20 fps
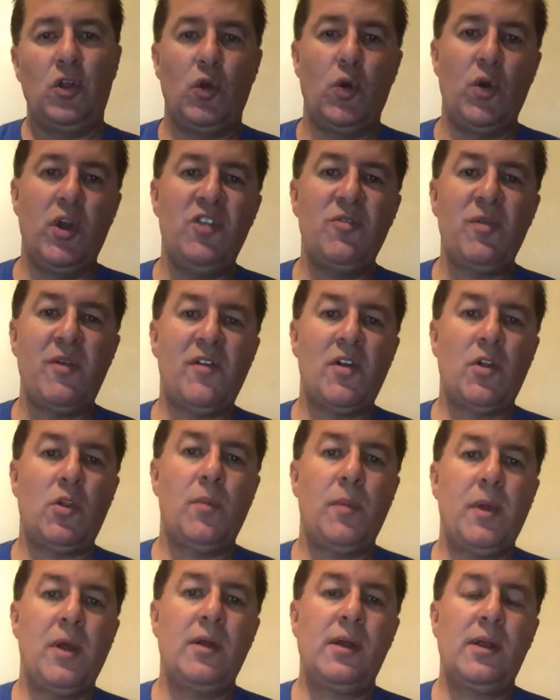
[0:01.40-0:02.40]
Greetings, my fellow
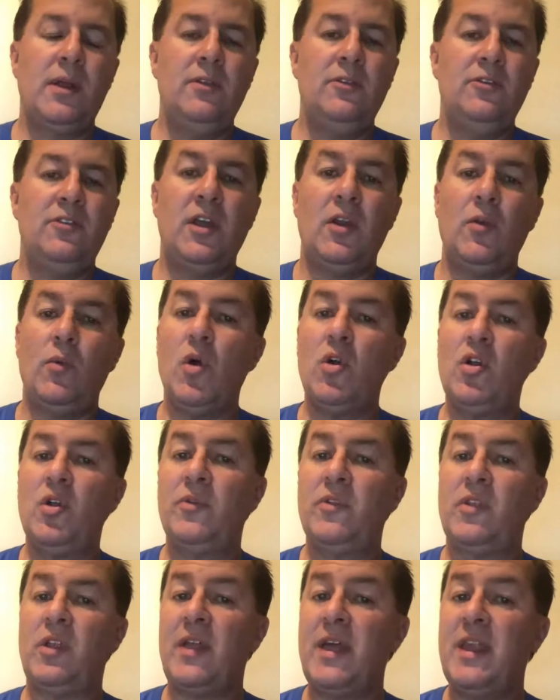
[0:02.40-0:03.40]
Americans, and welcome
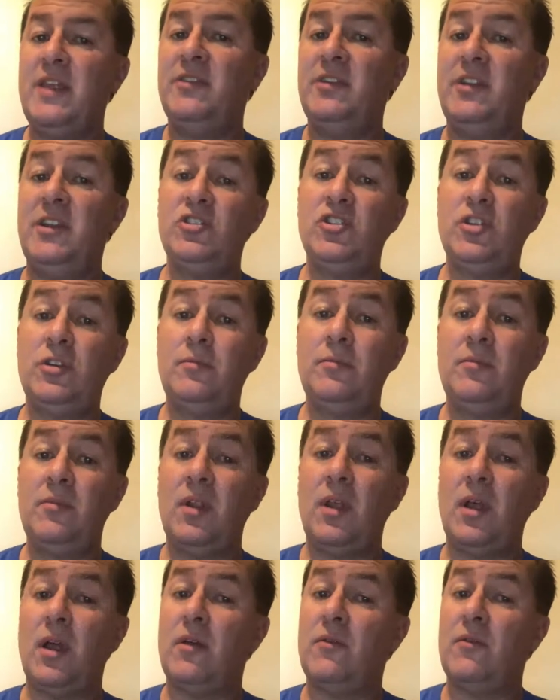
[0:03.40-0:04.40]
to the latest edition
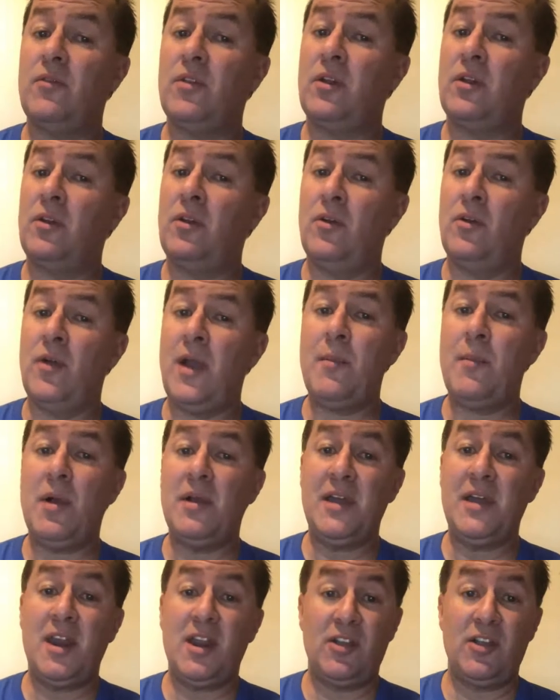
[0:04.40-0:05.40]
of the Great
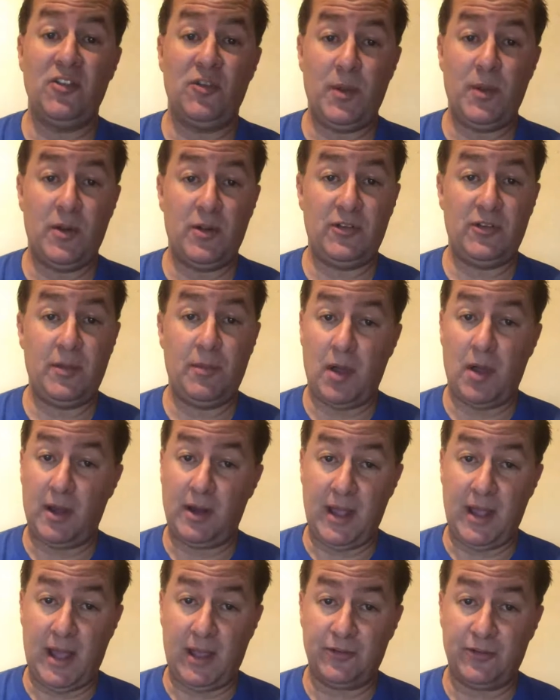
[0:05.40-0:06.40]
Montana Conspiracy
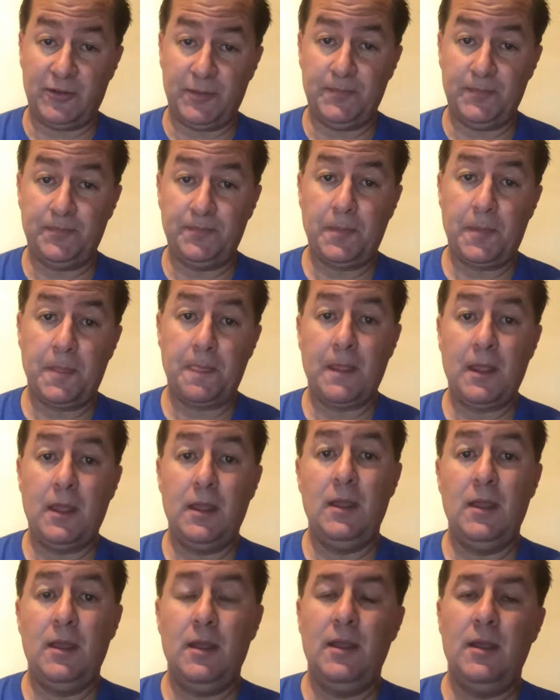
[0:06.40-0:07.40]
Podcast.
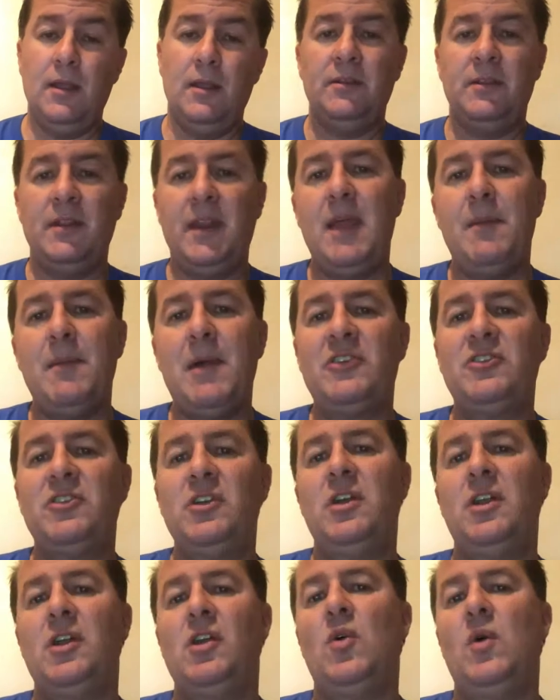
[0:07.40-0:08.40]
Today I'm actually
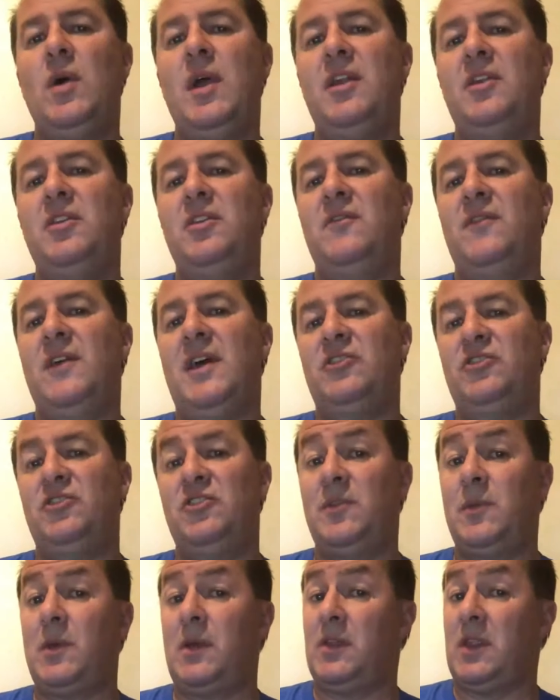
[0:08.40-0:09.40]
going to go ahead and divest to
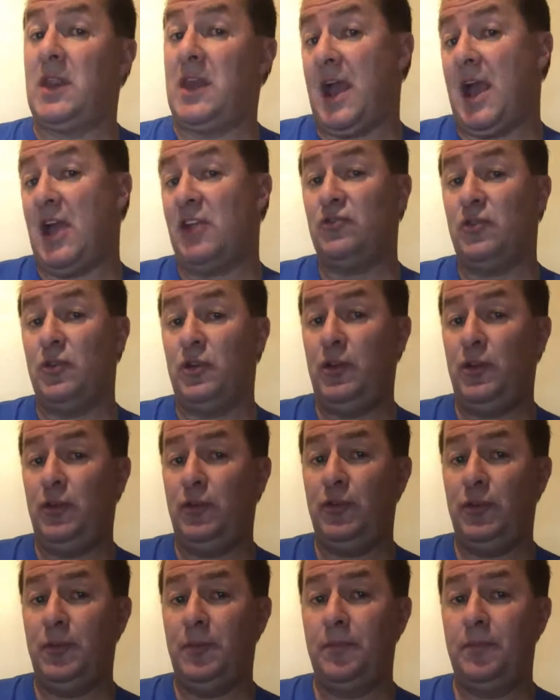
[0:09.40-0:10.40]
something on the national
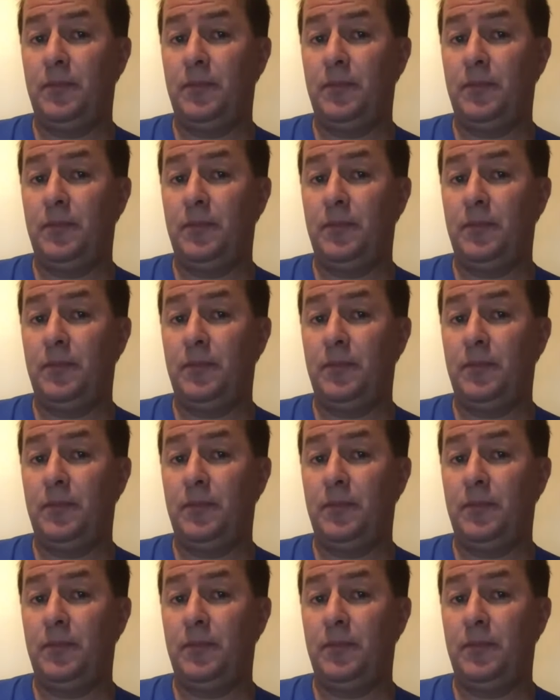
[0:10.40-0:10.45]
news.